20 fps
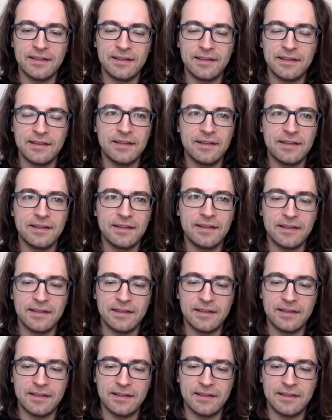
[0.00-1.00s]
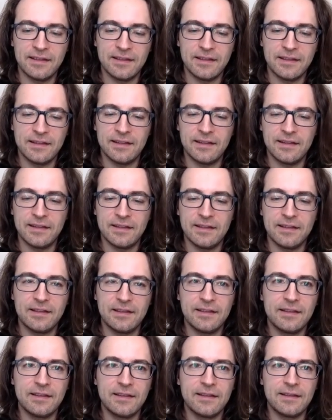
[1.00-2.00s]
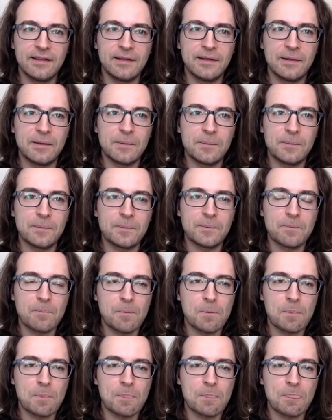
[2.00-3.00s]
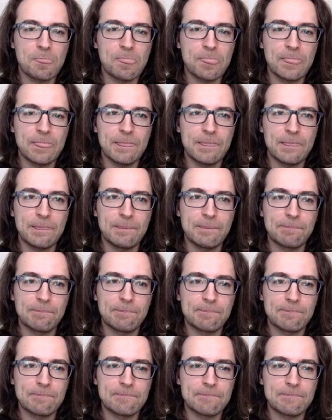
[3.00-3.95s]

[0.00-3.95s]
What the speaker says: No words are spoken by the person on screen.